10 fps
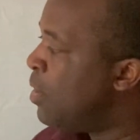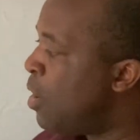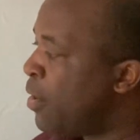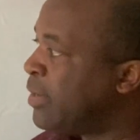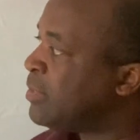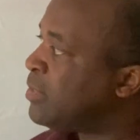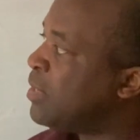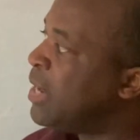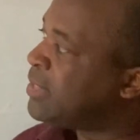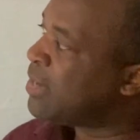All right, so
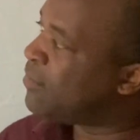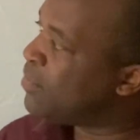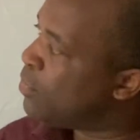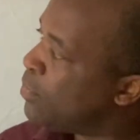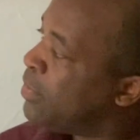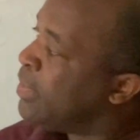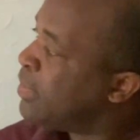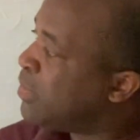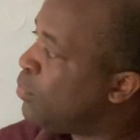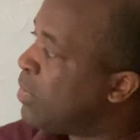let's have a go.
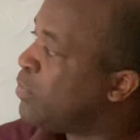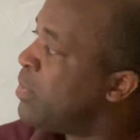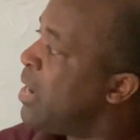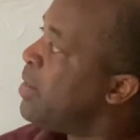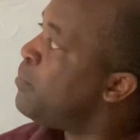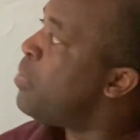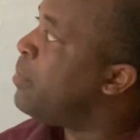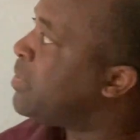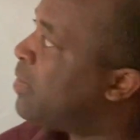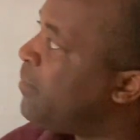So we're told that the
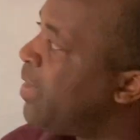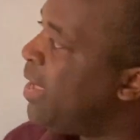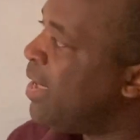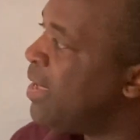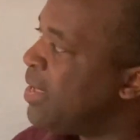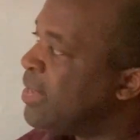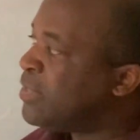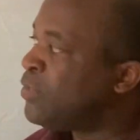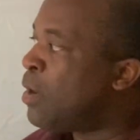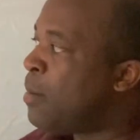probability of A is
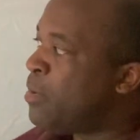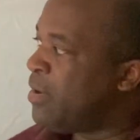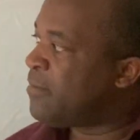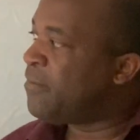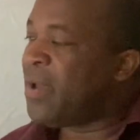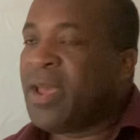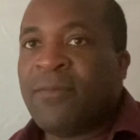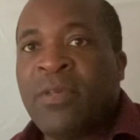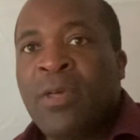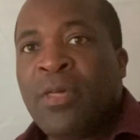
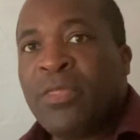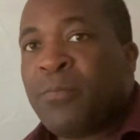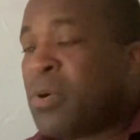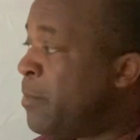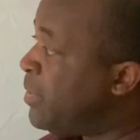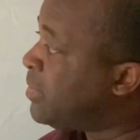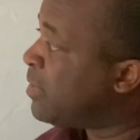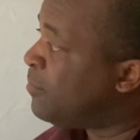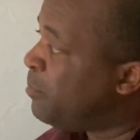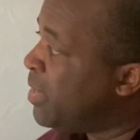0.5, the probability
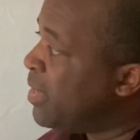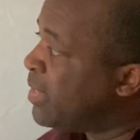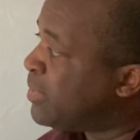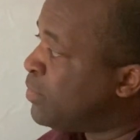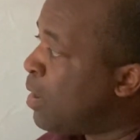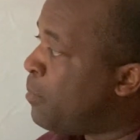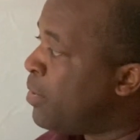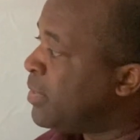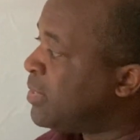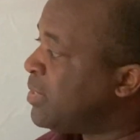of B is
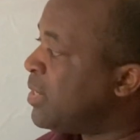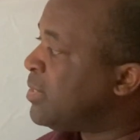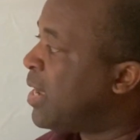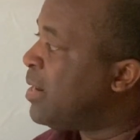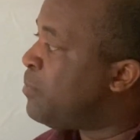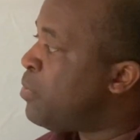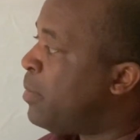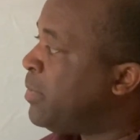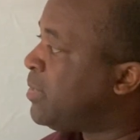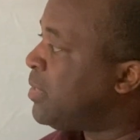0.6, and the
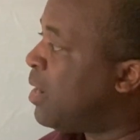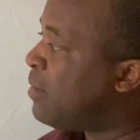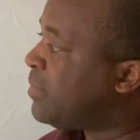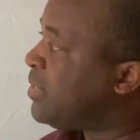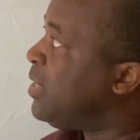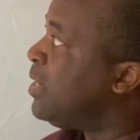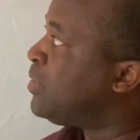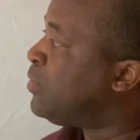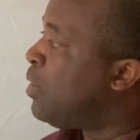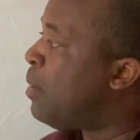probability of C is
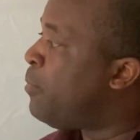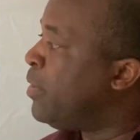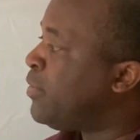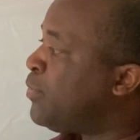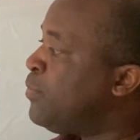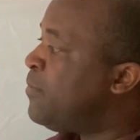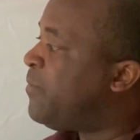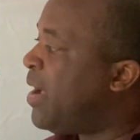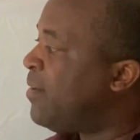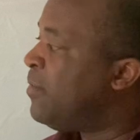
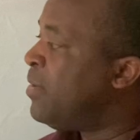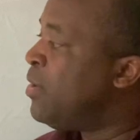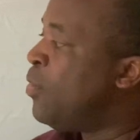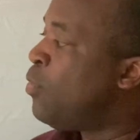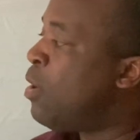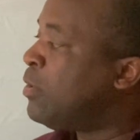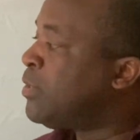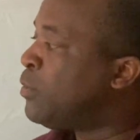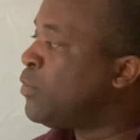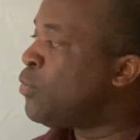0.25. We're
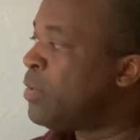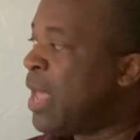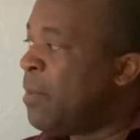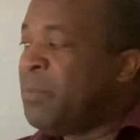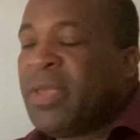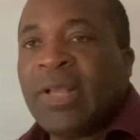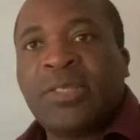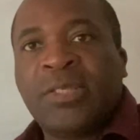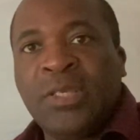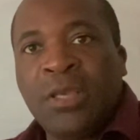also told that B and
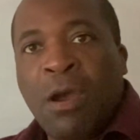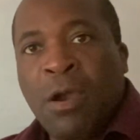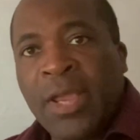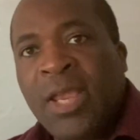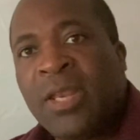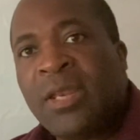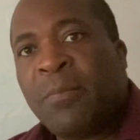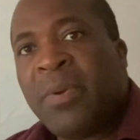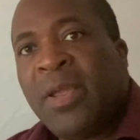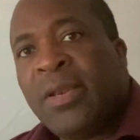C are
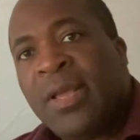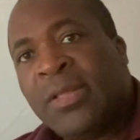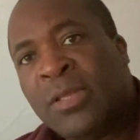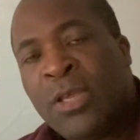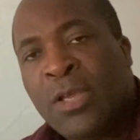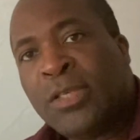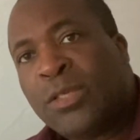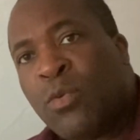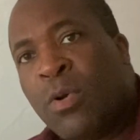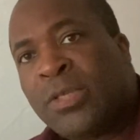independent.
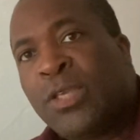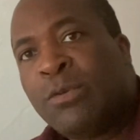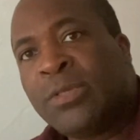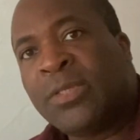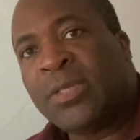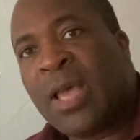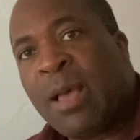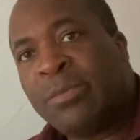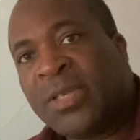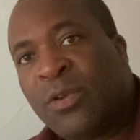So we want to use
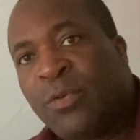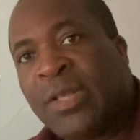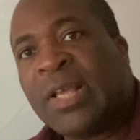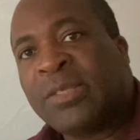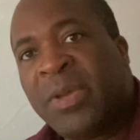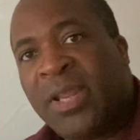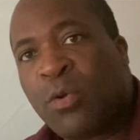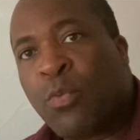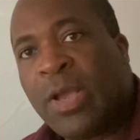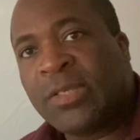generate as many
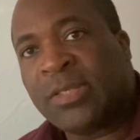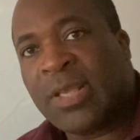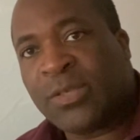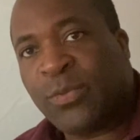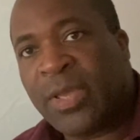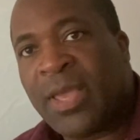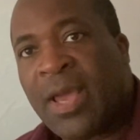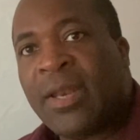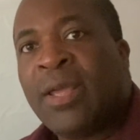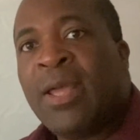equations as we
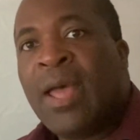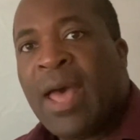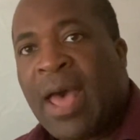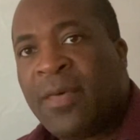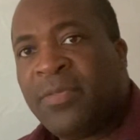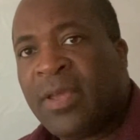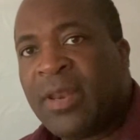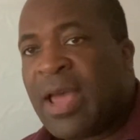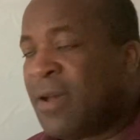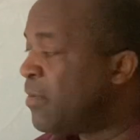can and then
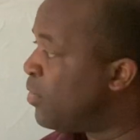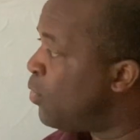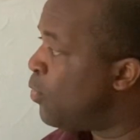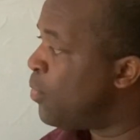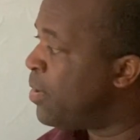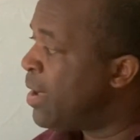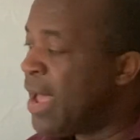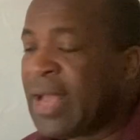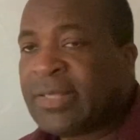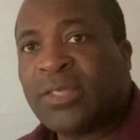have a go
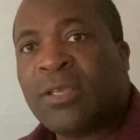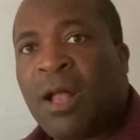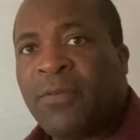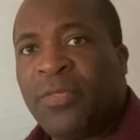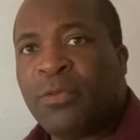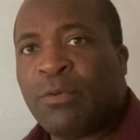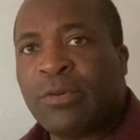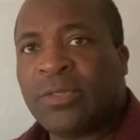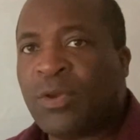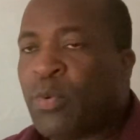at solving
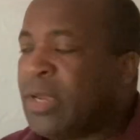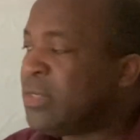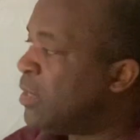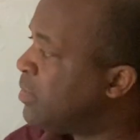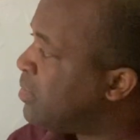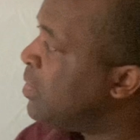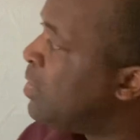those equations.